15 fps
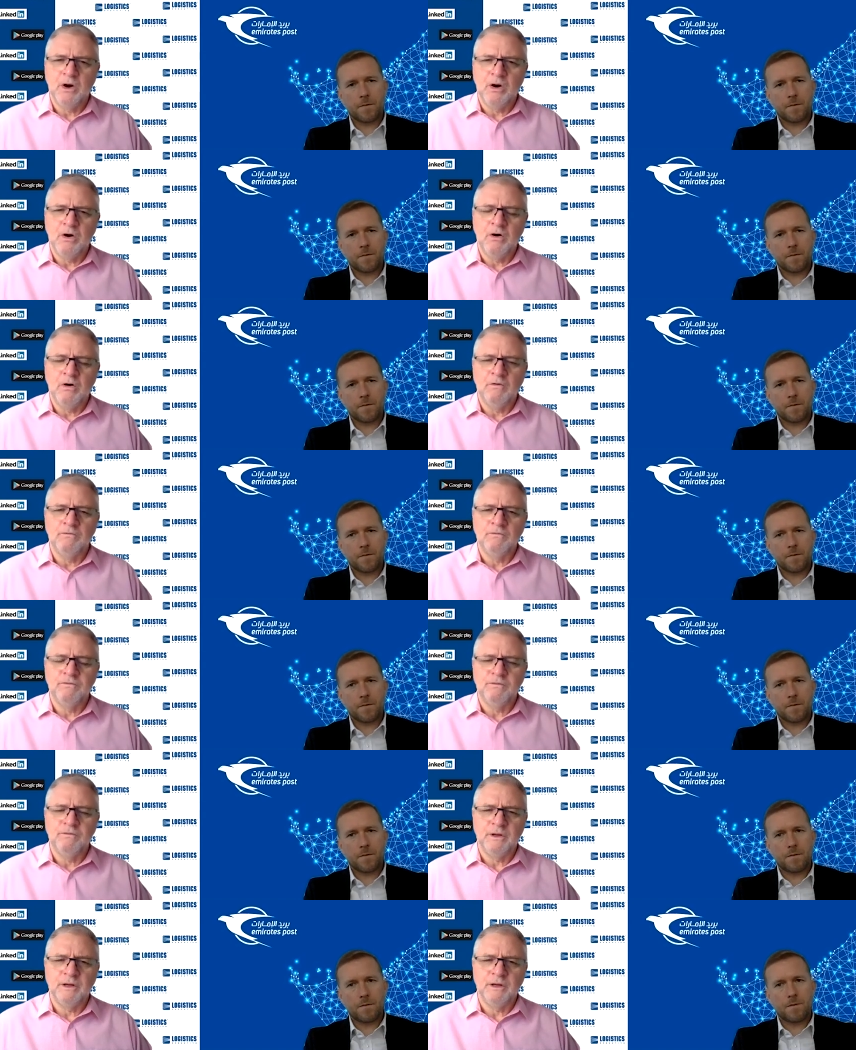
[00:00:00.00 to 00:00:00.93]

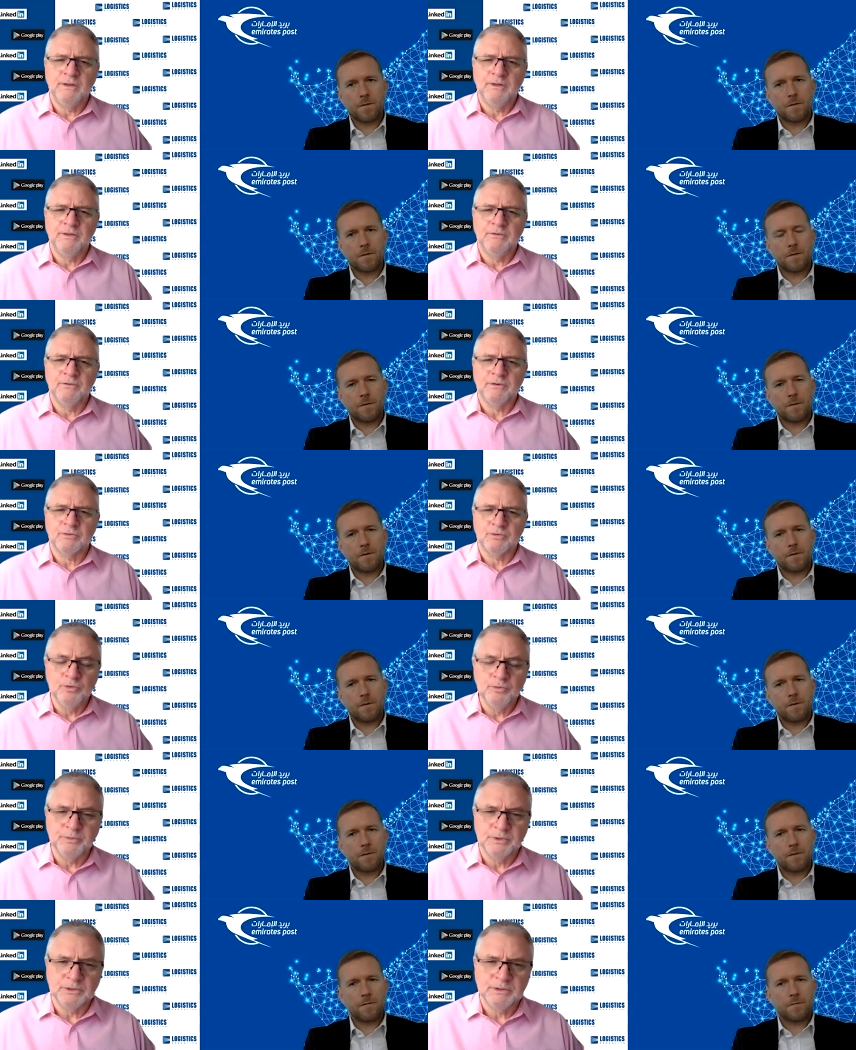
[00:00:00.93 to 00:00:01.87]
Speaker 1: of uh, the
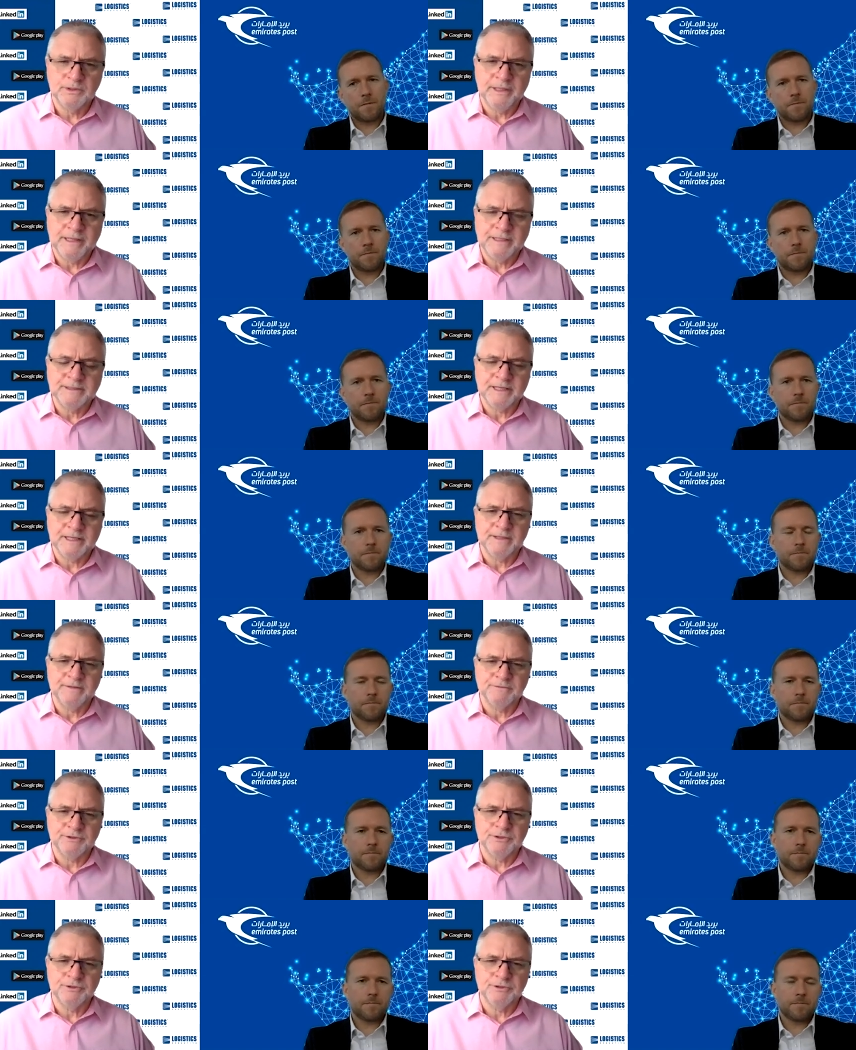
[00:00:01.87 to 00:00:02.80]
recruitment and the
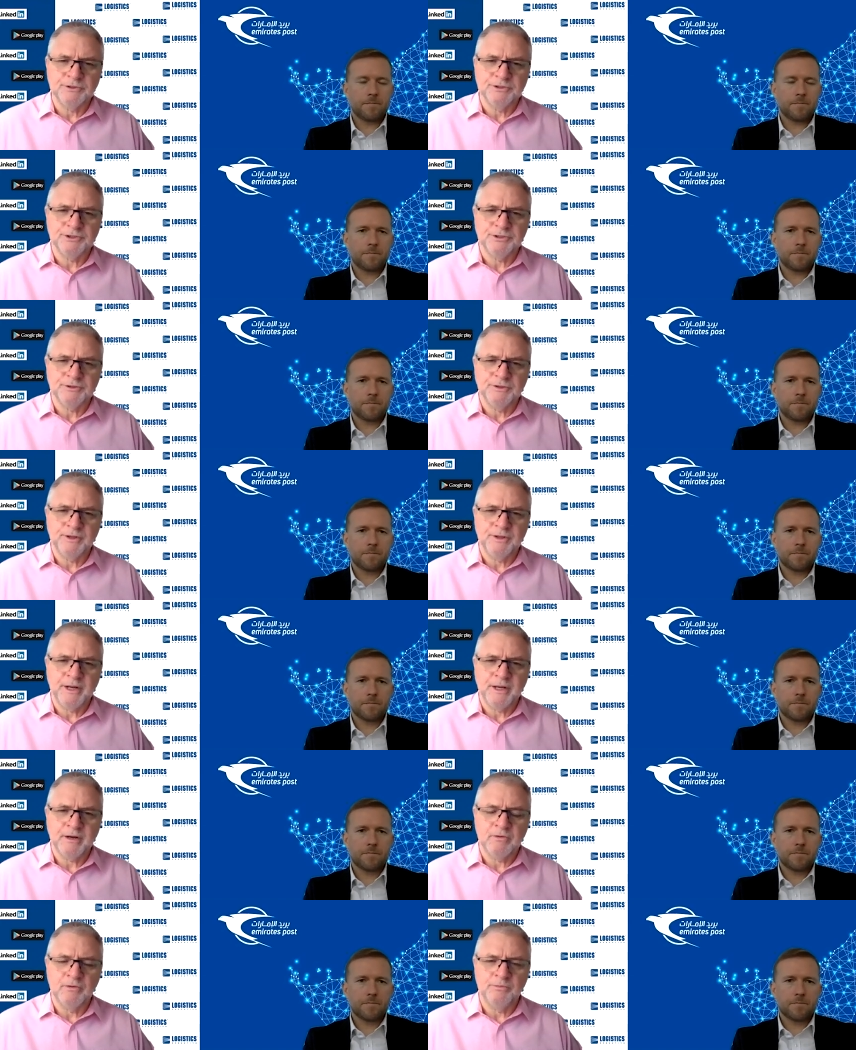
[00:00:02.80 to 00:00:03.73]
executive search
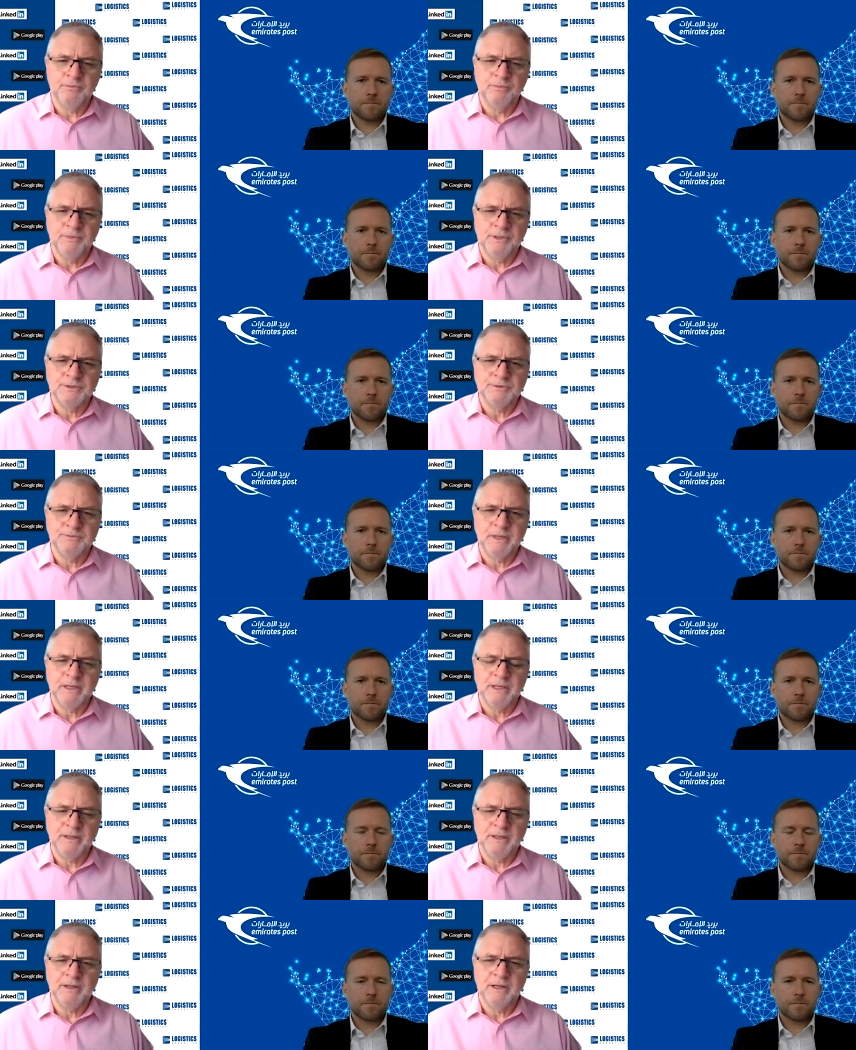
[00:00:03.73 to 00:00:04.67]
that our group has
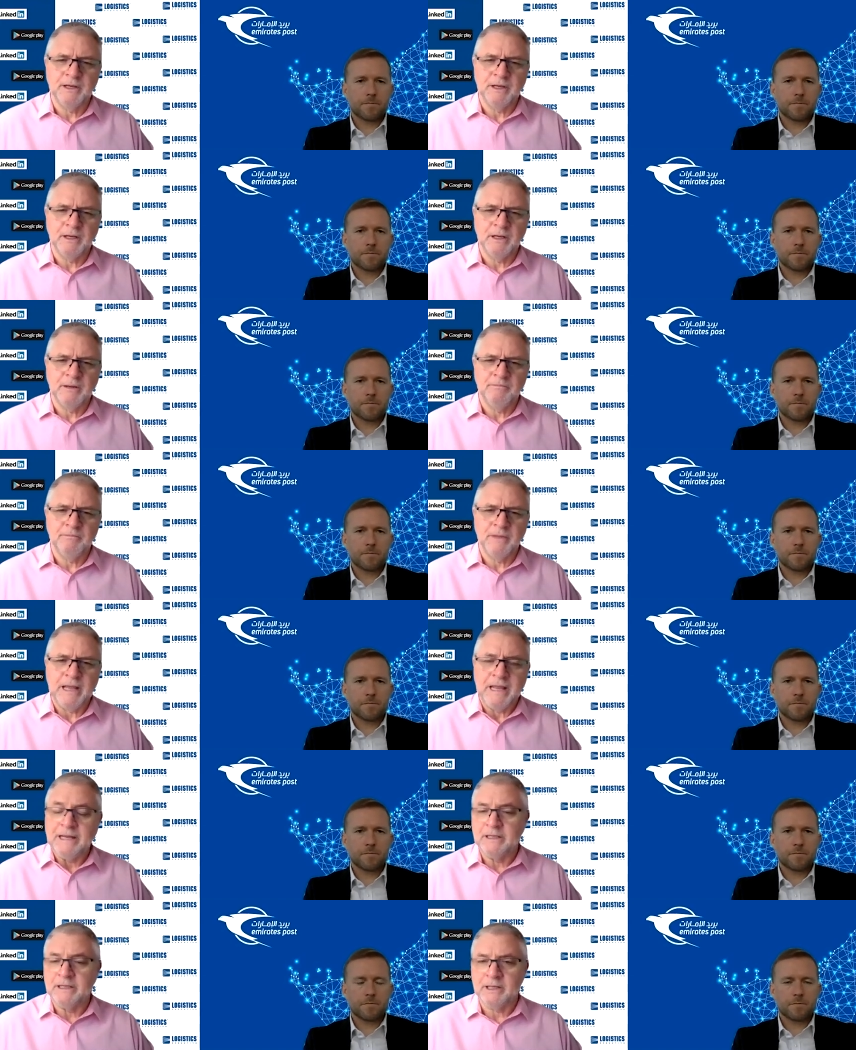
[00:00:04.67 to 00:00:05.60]
been um,
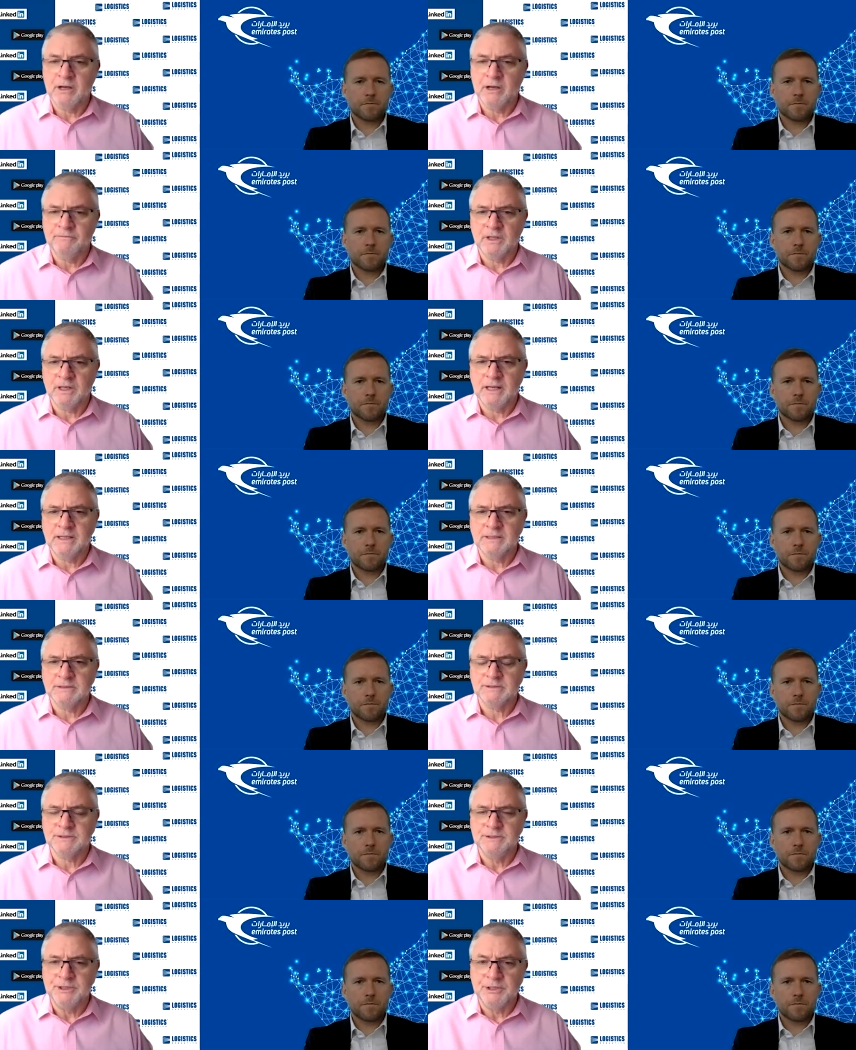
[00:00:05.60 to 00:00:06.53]
handling over the
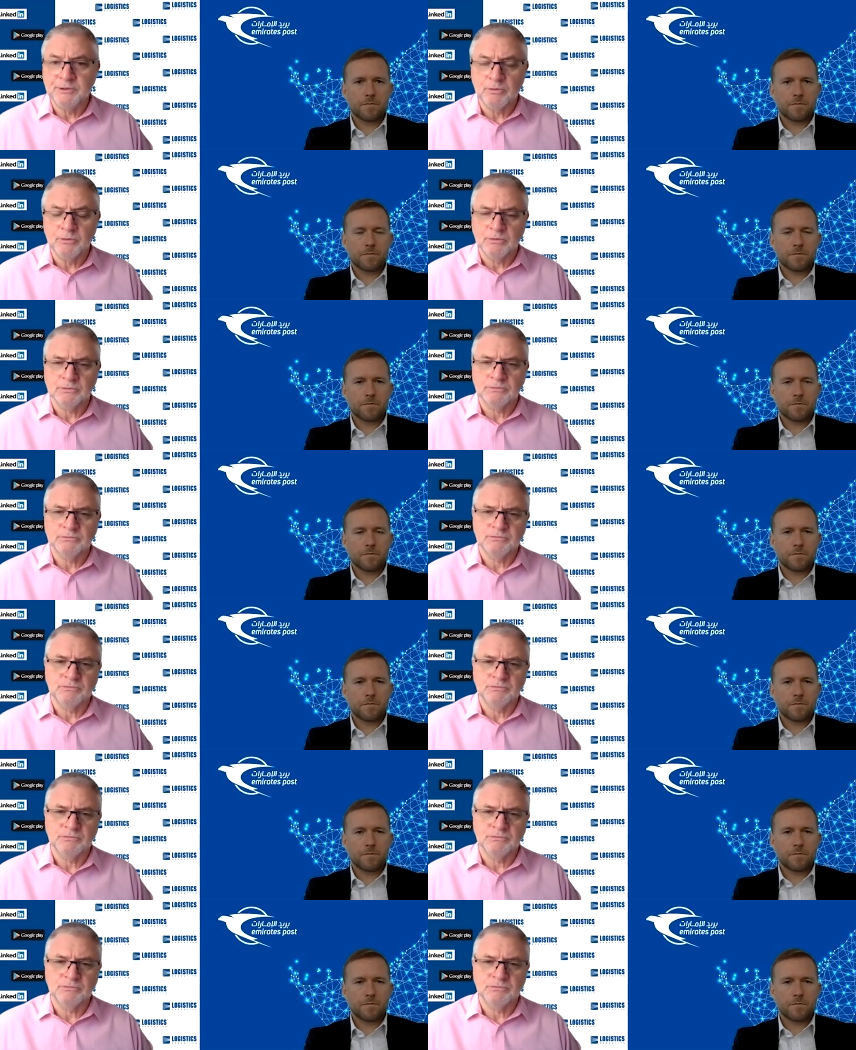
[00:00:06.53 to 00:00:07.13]
last year or